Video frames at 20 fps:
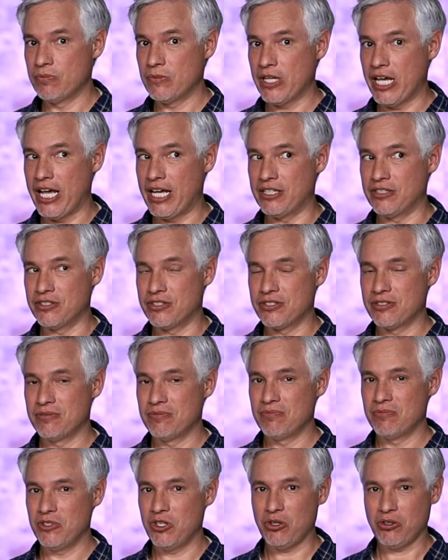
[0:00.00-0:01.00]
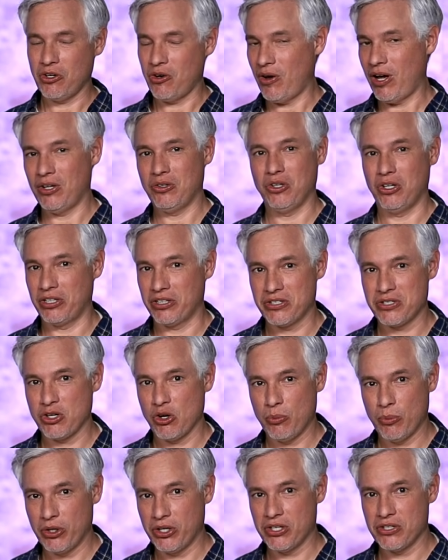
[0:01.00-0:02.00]
And you don't know how long the
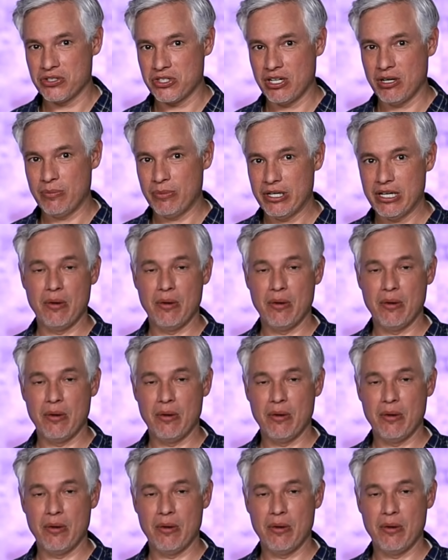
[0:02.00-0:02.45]
ceremony is going to be.